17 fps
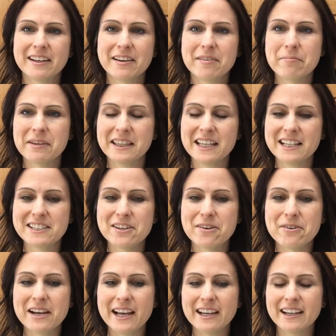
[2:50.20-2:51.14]
but that's
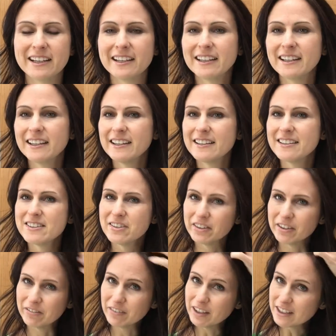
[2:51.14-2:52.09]
okay. So the
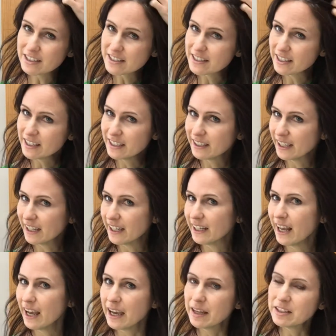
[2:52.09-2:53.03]
first thing that
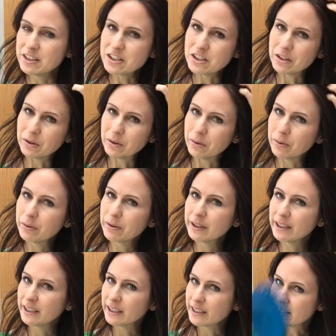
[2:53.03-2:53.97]
I do
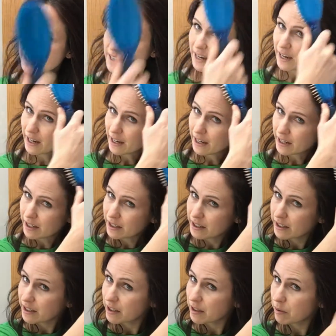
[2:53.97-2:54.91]
is I
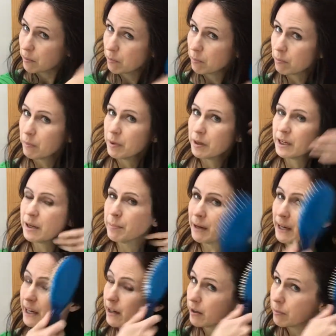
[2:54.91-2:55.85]
get my
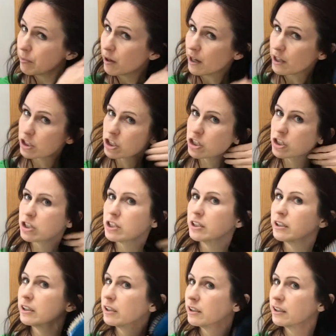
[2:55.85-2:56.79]
hair brushed.
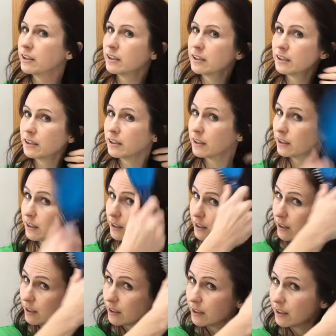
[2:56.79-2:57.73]

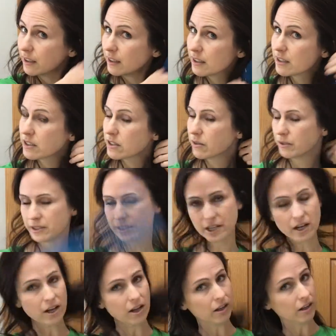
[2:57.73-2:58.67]
So it's
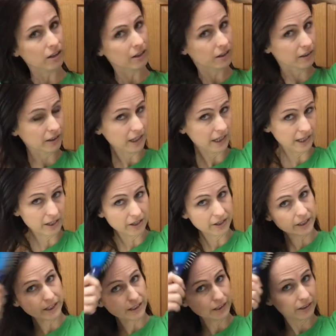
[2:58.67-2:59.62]
all got all
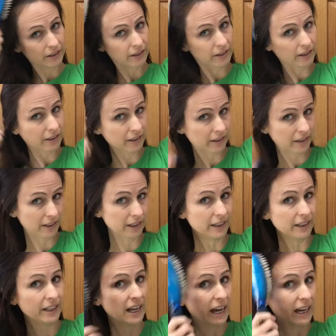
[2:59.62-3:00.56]
the
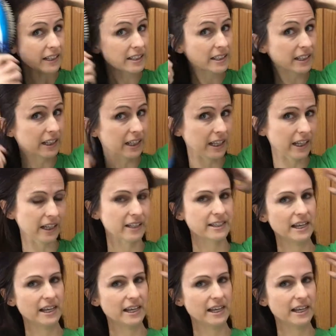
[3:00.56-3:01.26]
knots and kinks